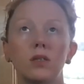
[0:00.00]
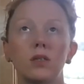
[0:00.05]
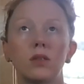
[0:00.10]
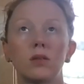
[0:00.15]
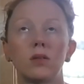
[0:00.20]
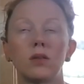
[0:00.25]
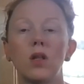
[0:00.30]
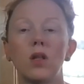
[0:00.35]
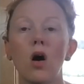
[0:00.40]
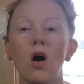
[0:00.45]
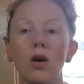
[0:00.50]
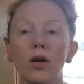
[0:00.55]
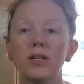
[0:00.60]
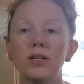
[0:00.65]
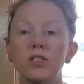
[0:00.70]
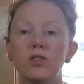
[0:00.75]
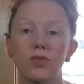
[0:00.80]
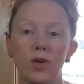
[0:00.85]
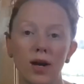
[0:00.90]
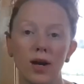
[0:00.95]

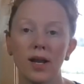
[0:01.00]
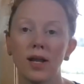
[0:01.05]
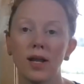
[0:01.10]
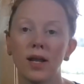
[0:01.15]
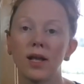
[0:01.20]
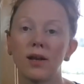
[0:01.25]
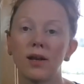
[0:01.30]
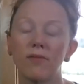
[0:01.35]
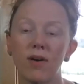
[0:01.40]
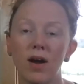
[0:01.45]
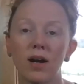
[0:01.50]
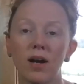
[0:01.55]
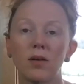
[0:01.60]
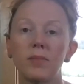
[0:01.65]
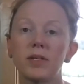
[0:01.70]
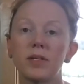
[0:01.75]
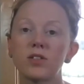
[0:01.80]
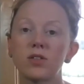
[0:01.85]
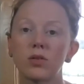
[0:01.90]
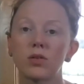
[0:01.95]
longest running
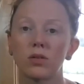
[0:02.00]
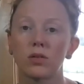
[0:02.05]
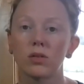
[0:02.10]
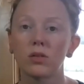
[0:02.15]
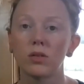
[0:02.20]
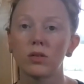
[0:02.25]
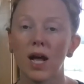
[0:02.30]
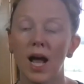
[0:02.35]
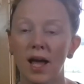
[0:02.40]
environmental